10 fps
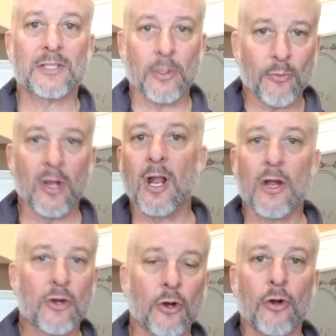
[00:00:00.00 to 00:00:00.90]
something that
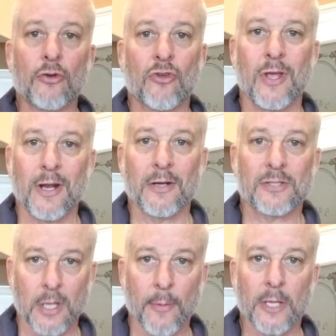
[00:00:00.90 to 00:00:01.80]
occurs in our
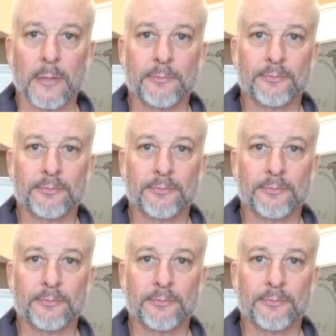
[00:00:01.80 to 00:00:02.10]
stomach?